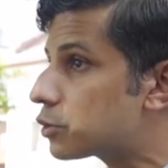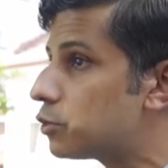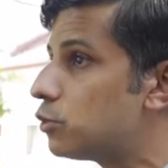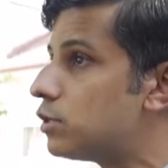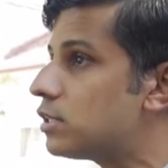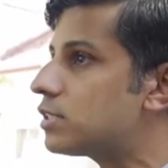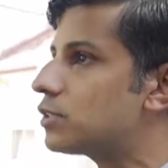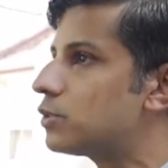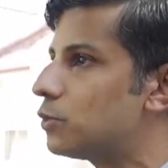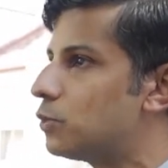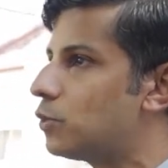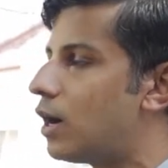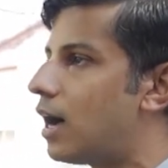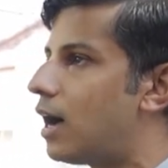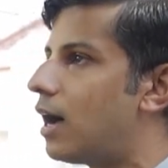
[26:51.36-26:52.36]
schools
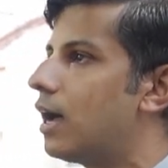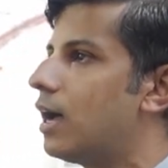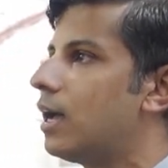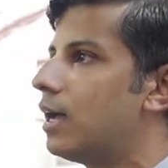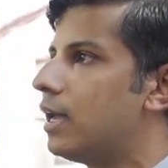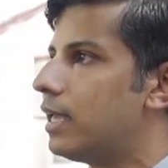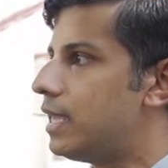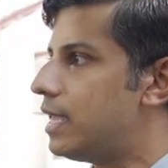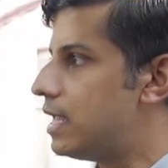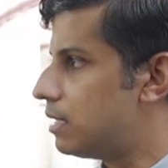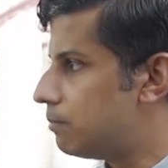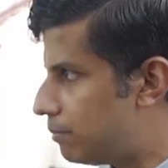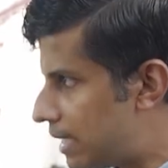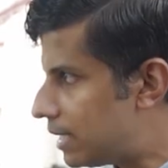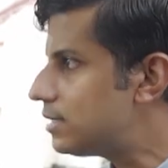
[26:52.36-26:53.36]
who are
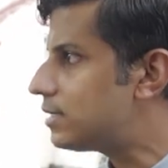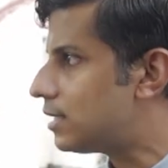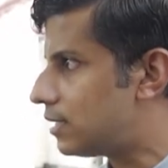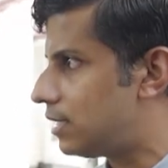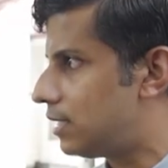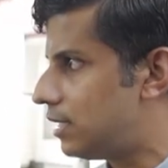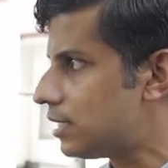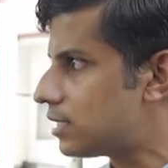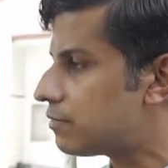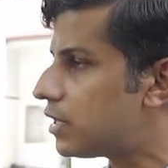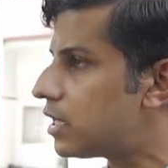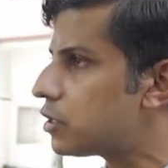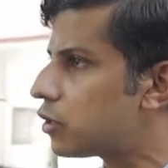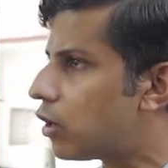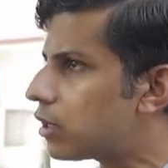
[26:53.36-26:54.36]
in big cities
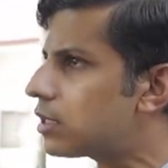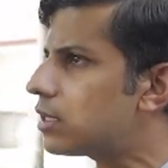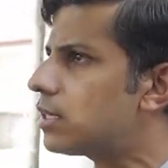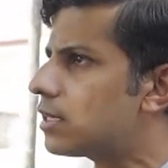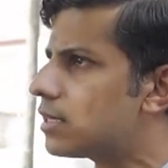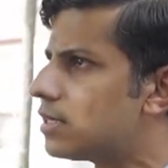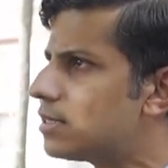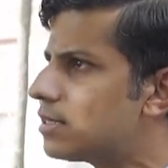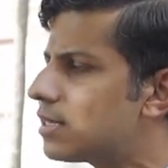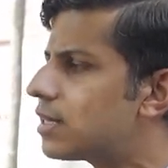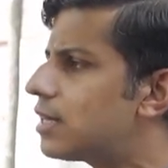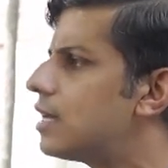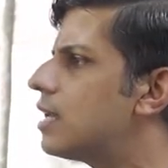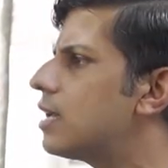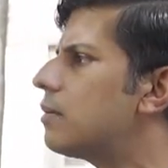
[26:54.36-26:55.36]
were not
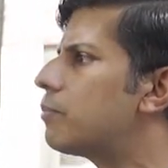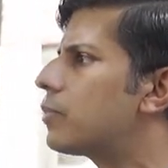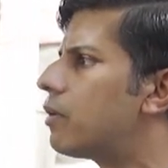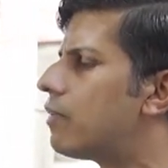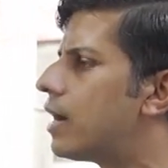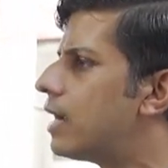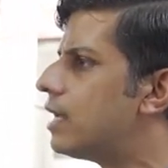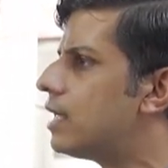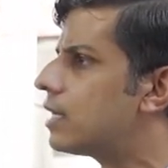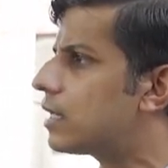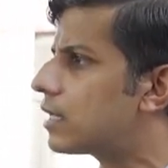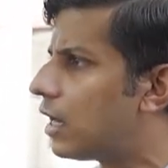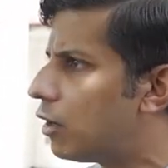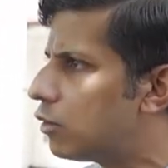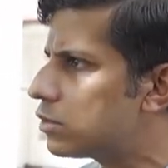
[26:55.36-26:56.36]
considering providing
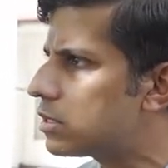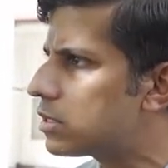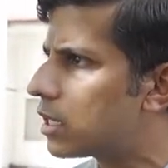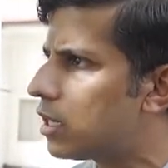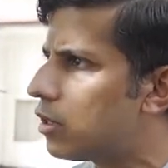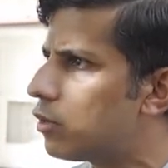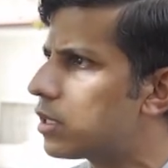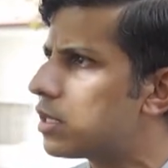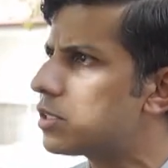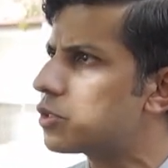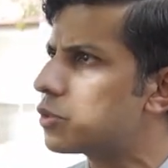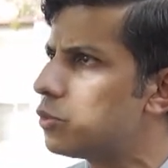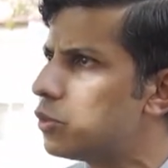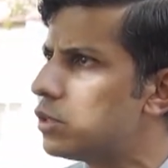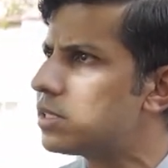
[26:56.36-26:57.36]
a counselor or a
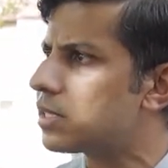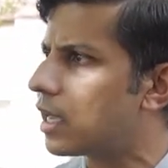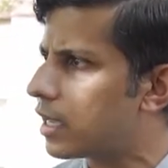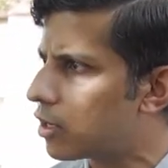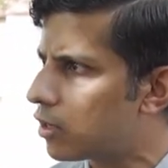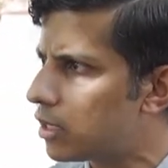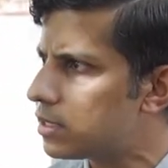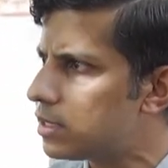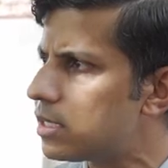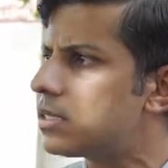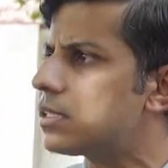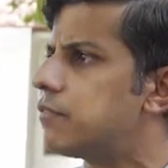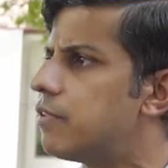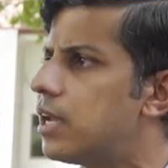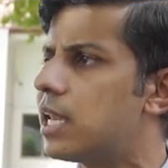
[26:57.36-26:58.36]
school
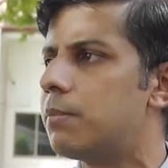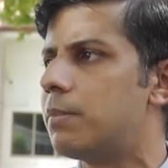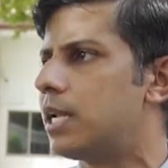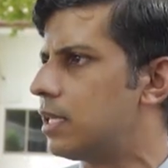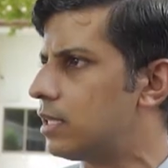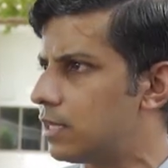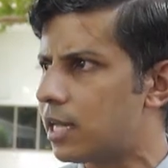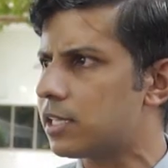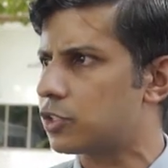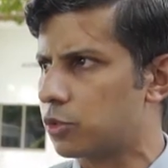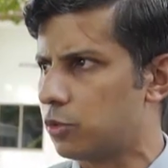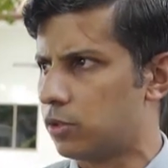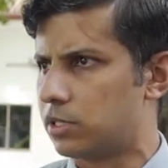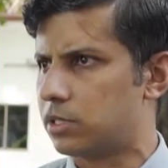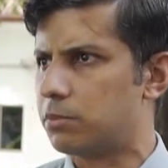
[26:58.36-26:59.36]
psychologist available in their
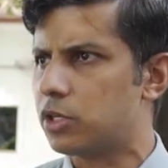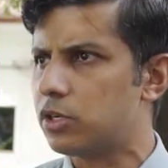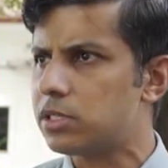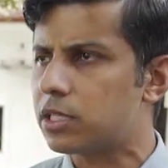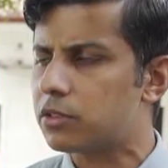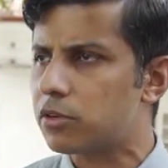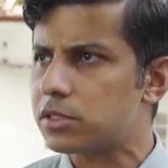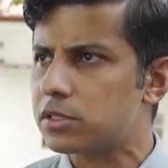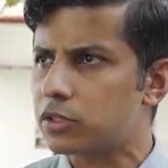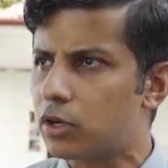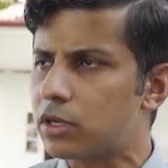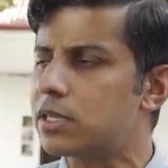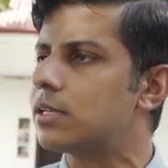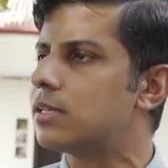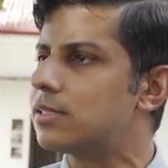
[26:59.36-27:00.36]
schools because it was
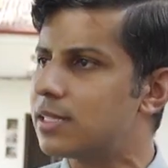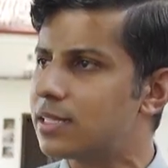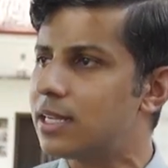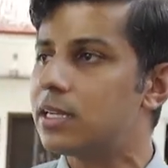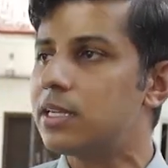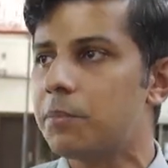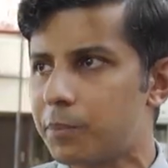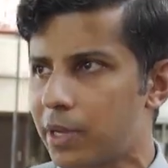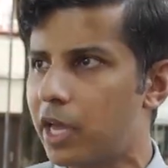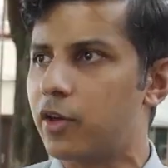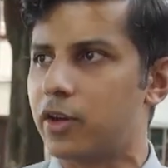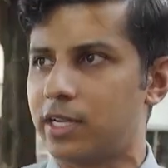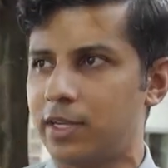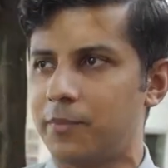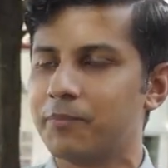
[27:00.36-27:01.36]
not considered a
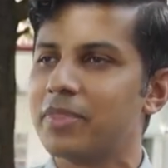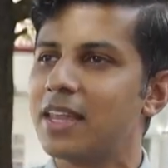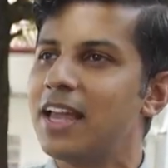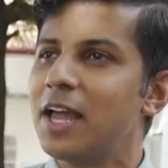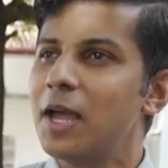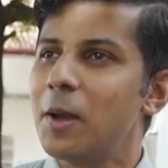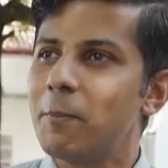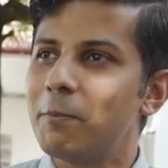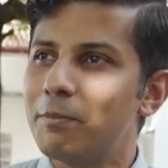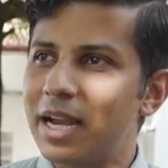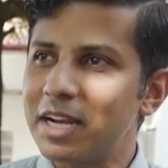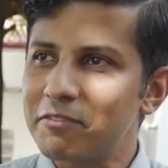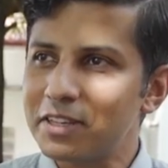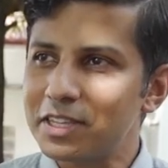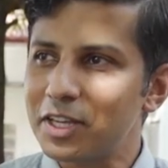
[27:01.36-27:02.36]
priority.
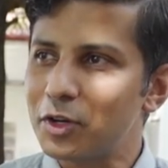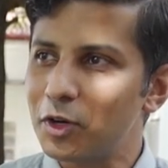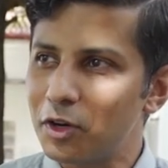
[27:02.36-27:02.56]
But with the